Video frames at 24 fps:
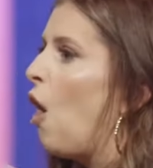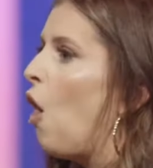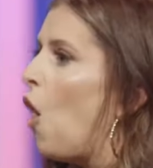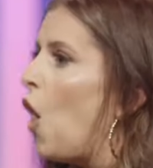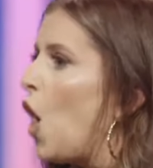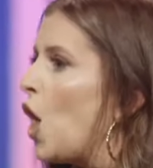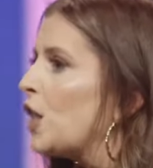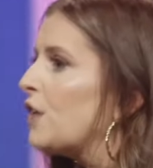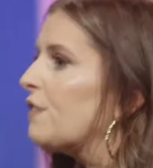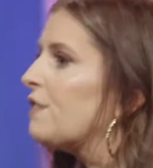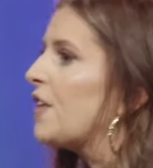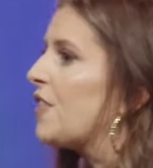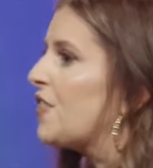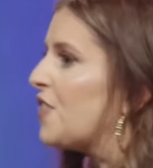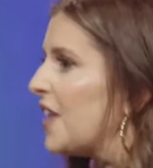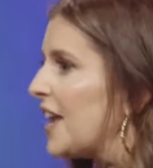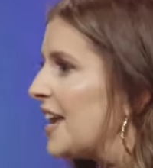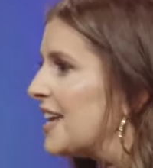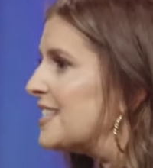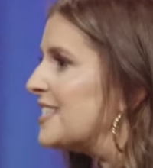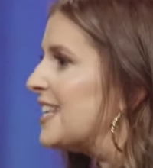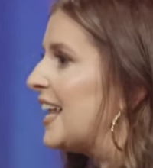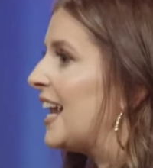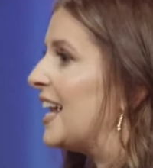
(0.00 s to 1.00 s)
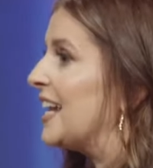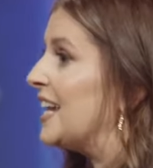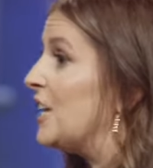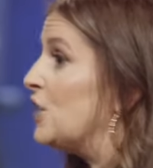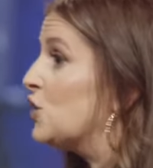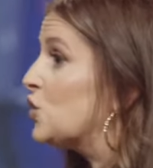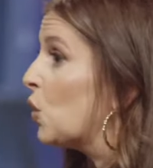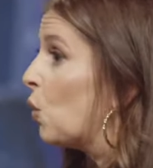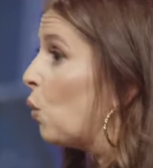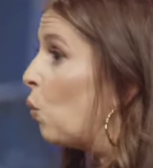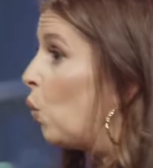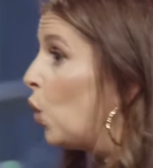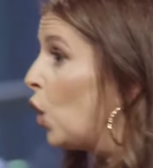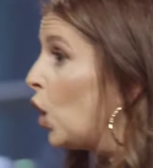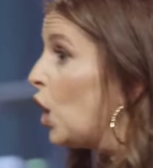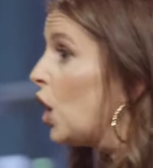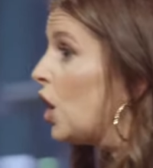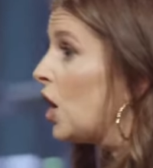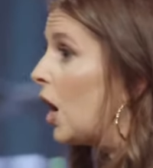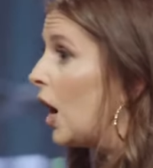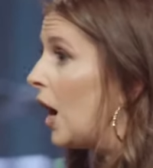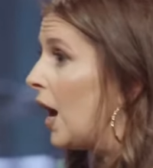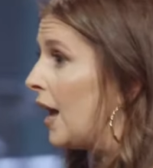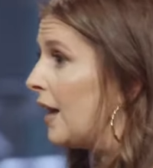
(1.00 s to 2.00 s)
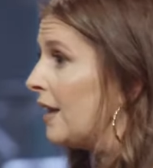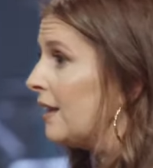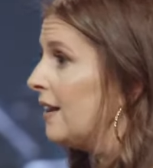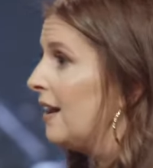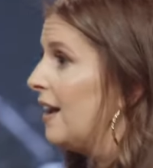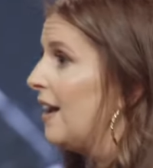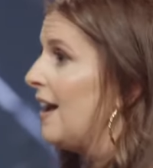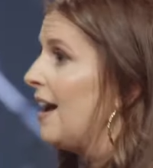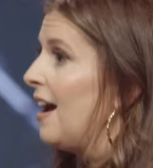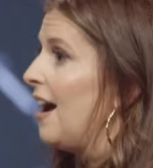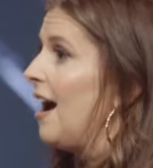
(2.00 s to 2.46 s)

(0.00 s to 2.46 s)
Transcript: all of the things that I need to work on,